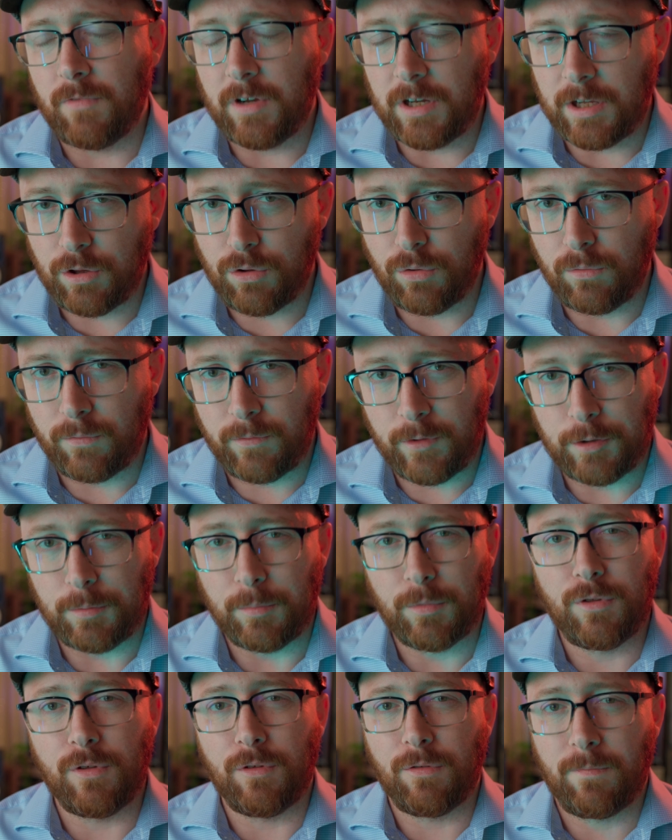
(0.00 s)
really a short film,
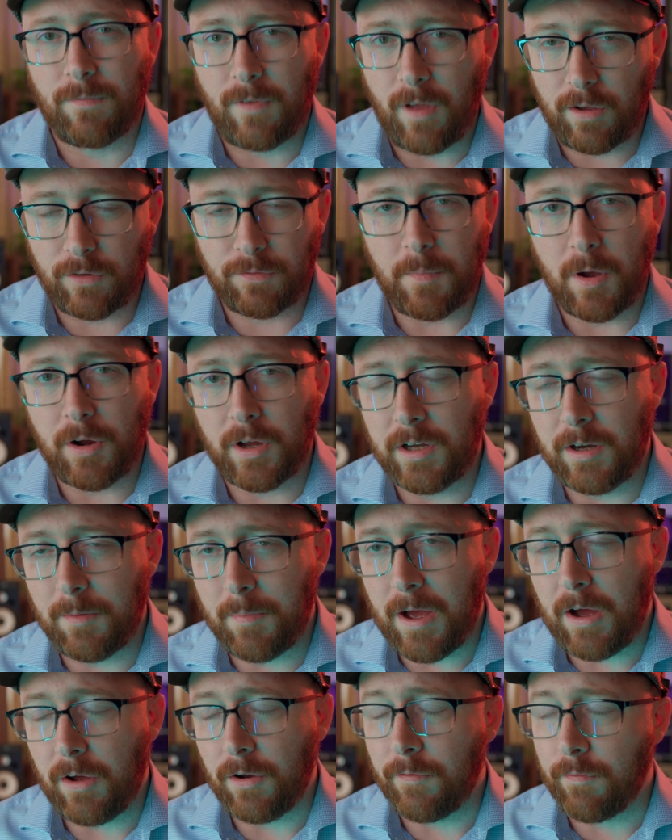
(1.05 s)
it's just us mucking
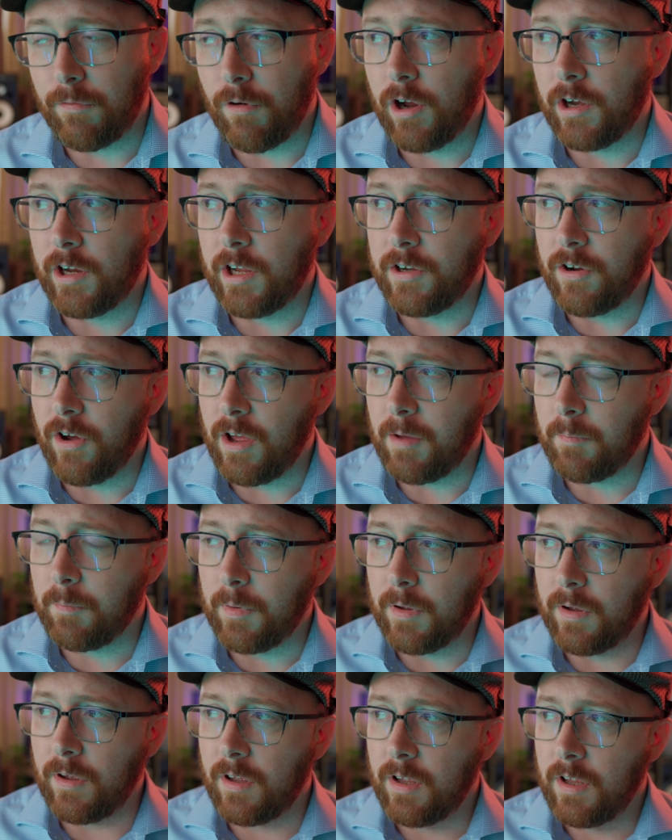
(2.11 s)
about on a Friday night,
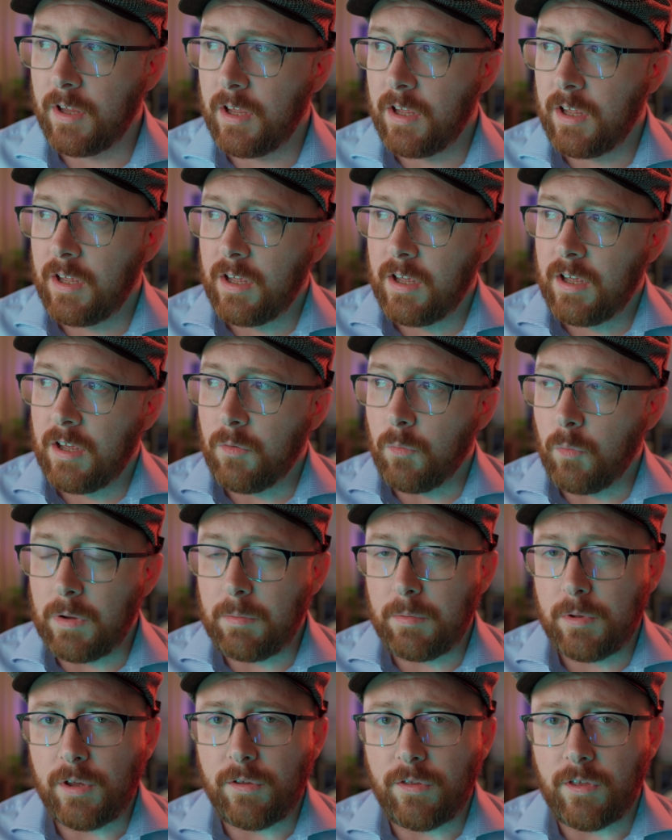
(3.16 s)
but
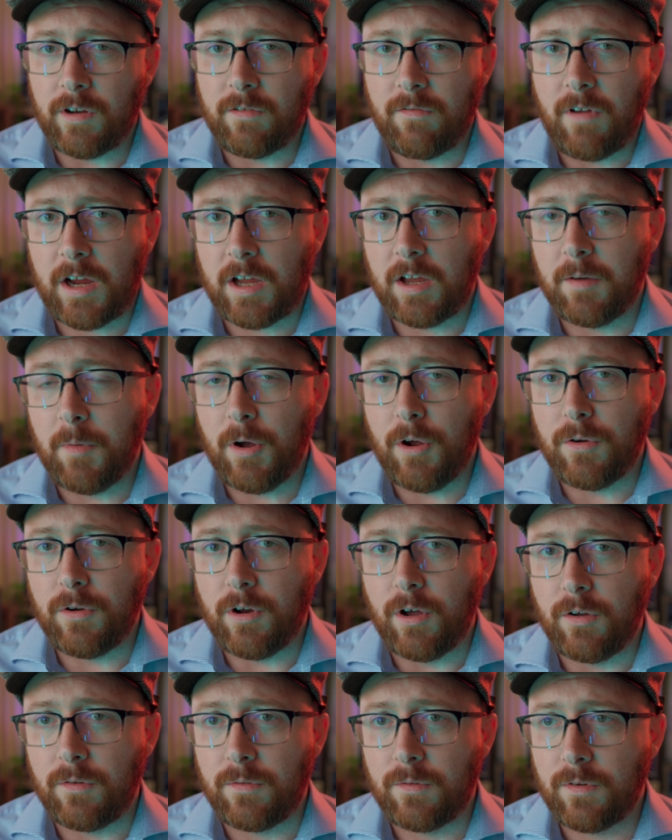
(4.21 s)
we were using a red
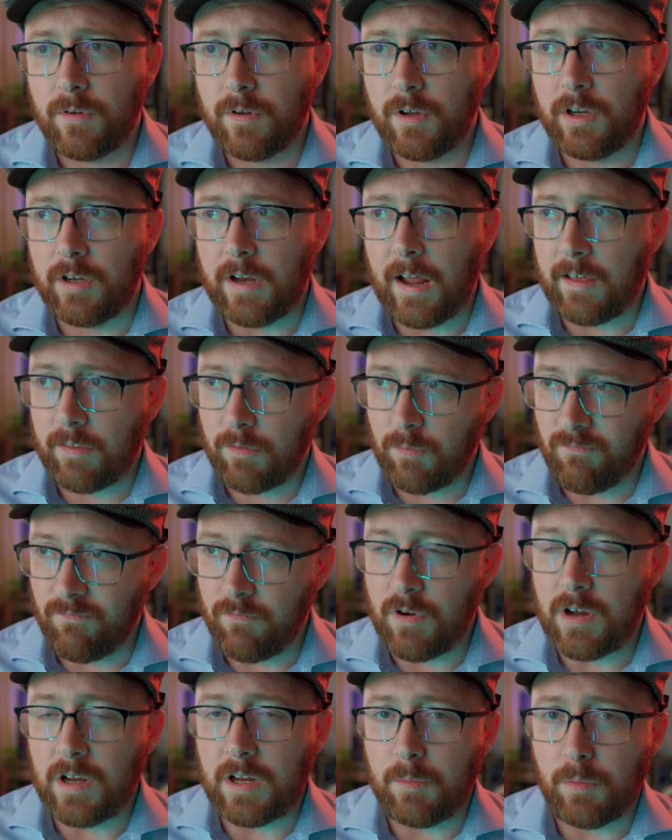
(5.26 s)
Komodo, and that's
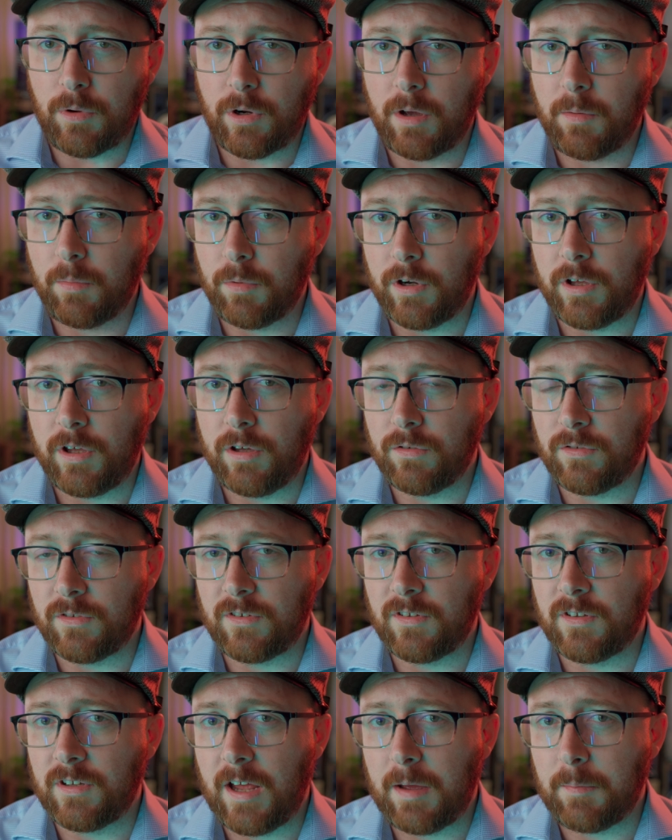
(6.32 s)
really what I want to use
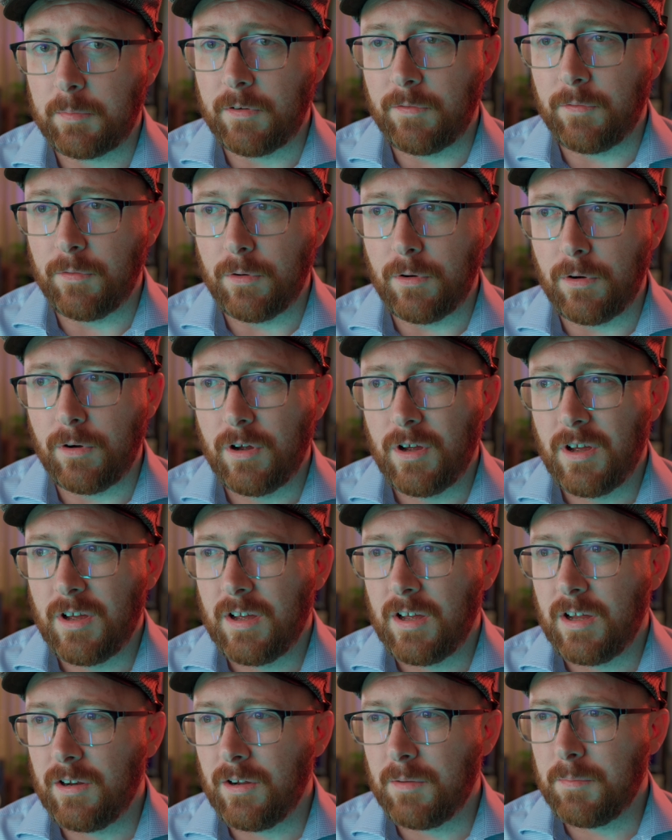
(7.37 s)
this adapter for.
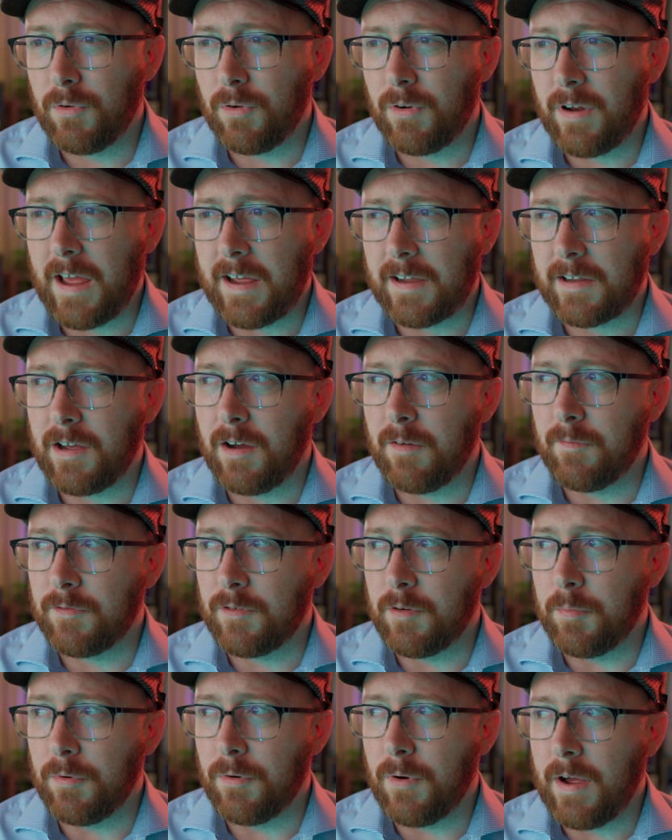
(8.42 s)
And I'm not that
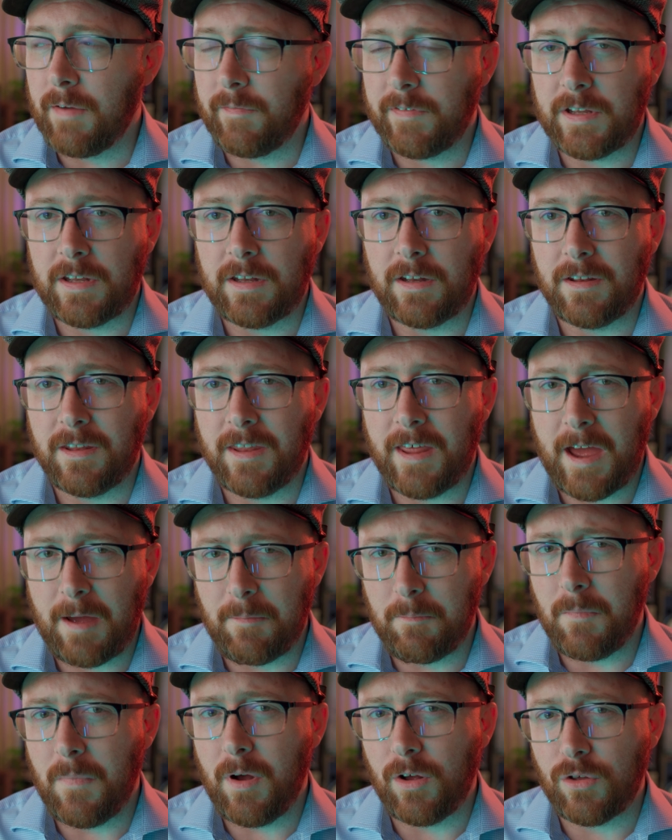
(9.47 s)
comfortable having
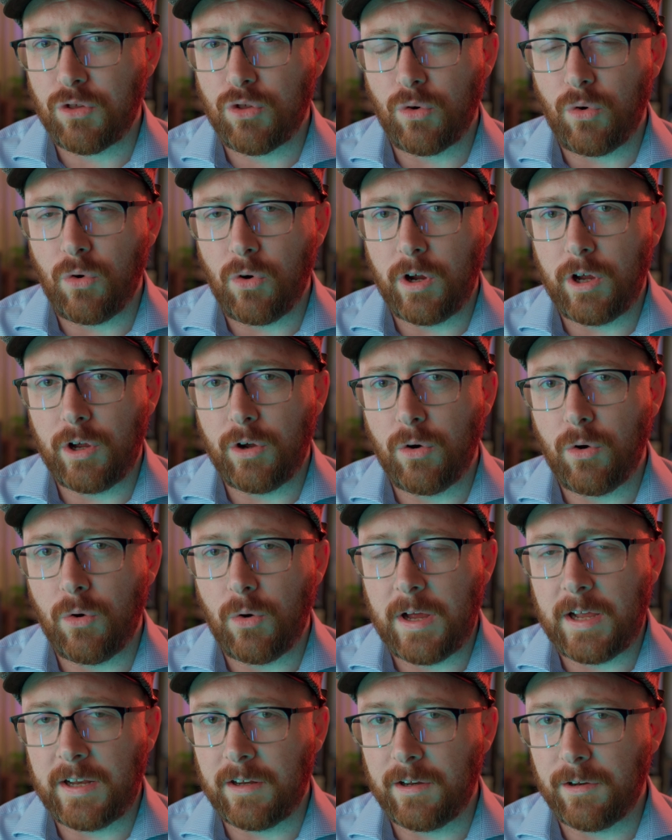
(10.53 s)
that much
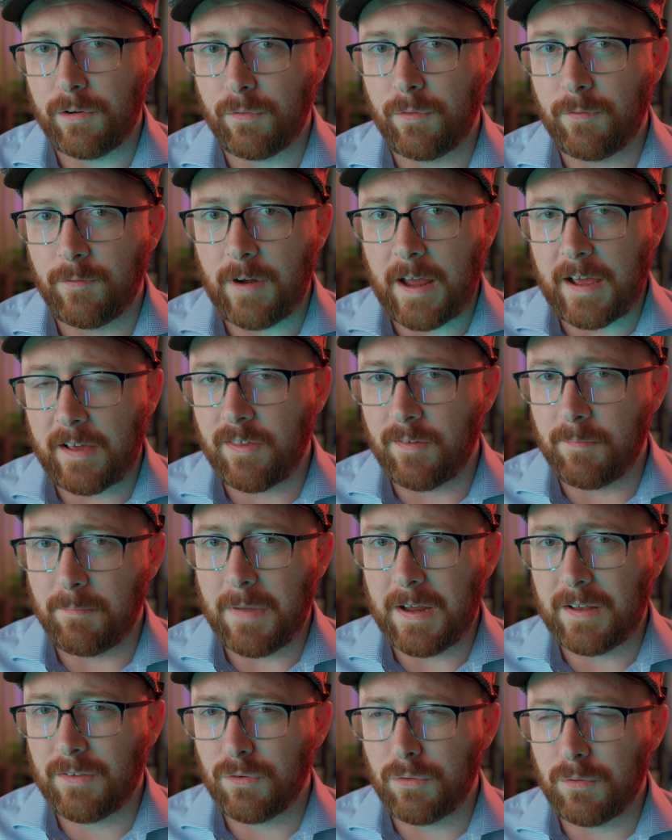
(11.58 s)
oil and little flecks of
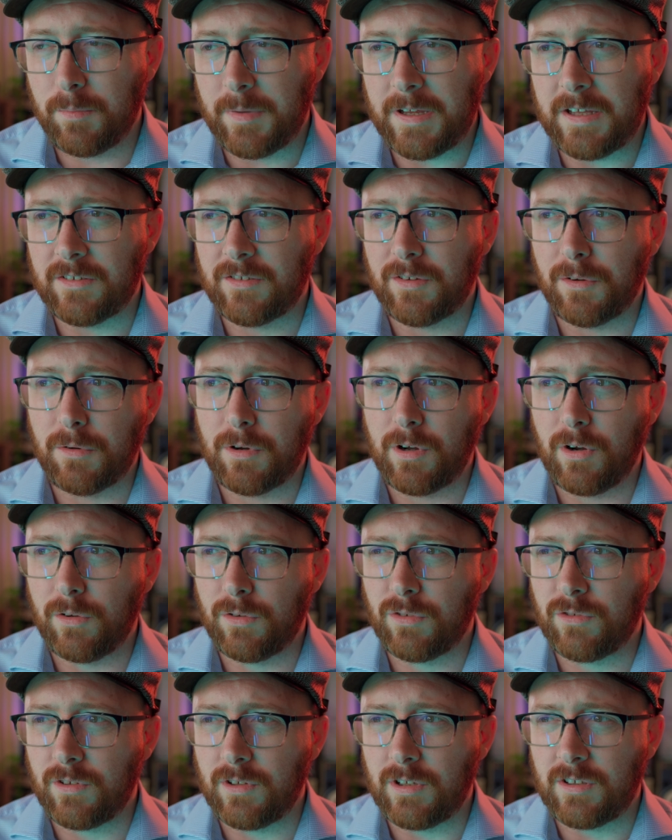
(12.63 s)
metal being so
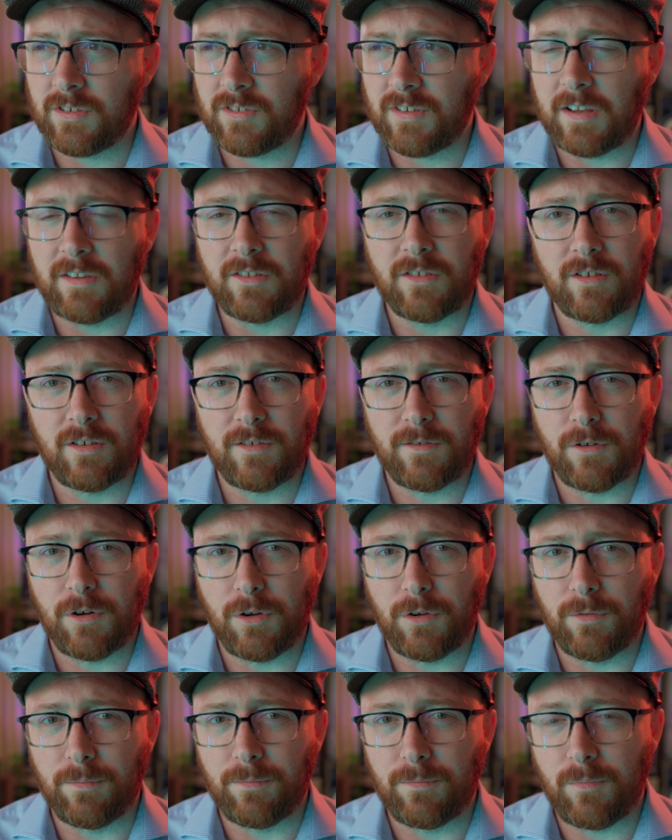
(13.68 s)
close to the sensor
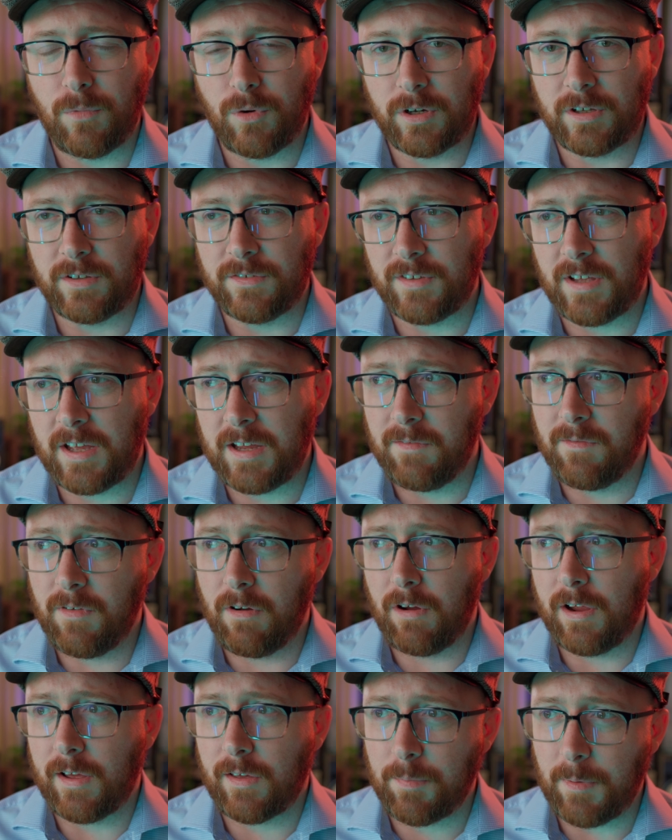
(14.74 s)
on what is a
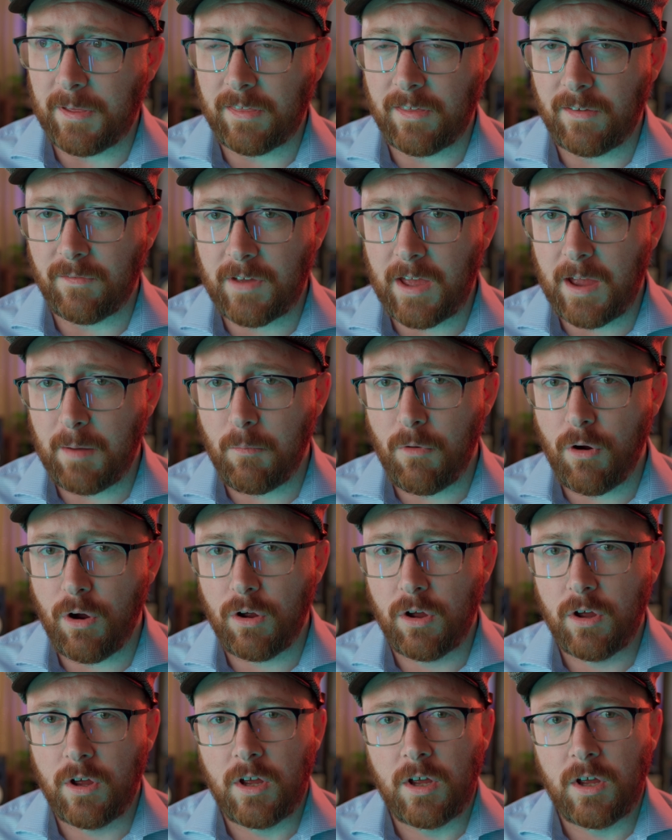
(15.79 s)
very expensive camera.